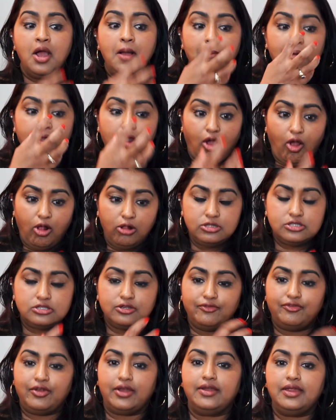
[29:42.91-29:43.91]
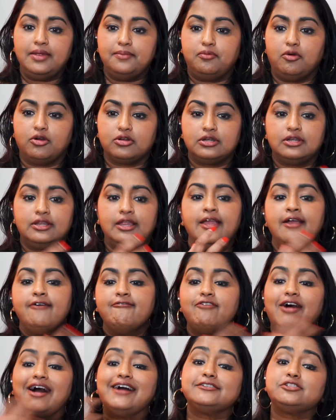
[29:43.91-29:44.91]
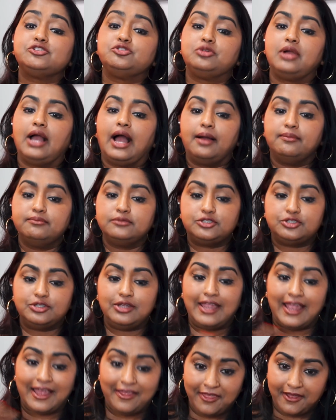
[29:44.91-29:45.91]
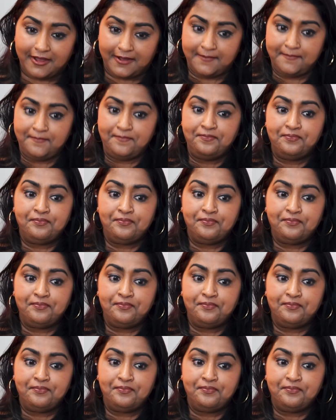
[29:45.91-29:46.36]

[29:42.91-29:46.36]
but also very importantly for us to come together